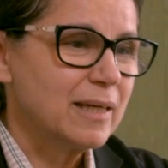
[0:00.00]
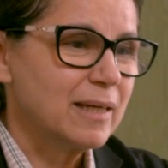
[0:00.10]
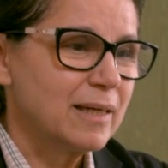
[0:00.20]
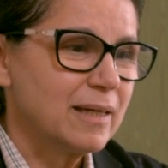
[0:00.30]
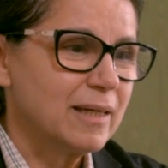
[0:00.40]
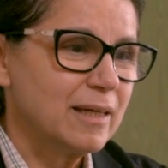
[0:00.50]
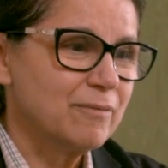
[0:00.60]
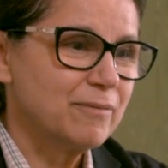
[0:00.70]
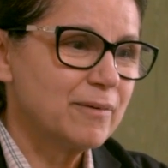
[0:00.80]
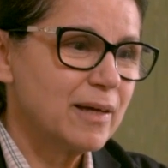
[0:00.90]
if
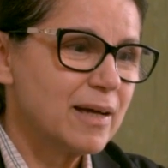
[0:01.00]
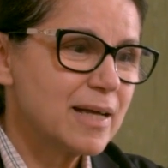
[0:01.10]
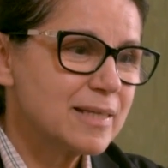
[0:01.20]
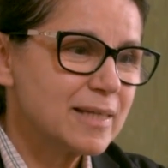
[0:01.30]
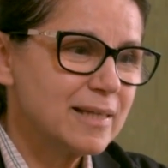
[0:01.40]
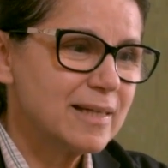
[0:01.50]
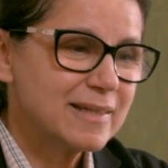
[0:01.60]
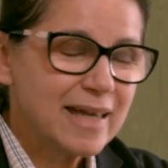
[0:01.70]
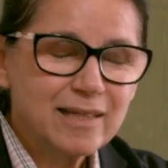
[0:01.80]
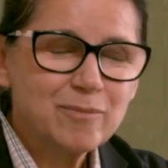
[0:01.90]
I see that
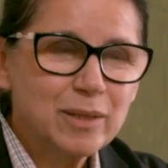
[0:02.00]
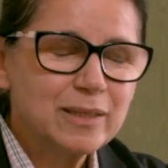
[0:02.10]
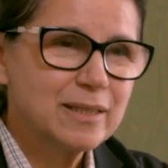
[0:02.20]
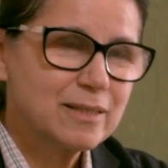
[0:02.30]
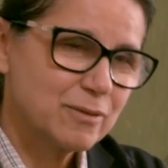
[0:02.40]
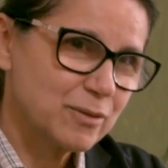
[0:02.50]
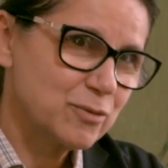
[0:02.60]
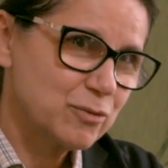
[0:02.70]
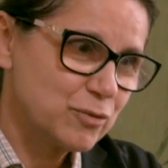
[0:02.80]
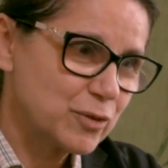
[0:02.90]
anybody is not
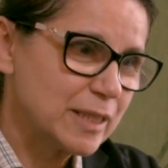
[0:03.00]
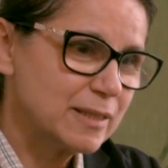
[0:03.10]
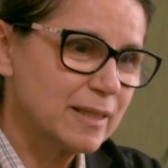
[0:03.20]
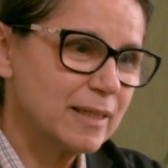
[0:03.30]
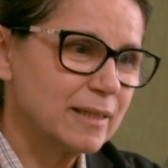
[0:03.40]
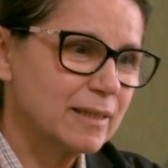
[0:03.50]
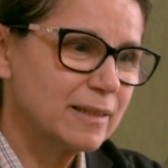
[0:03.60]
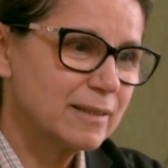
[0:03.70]
treated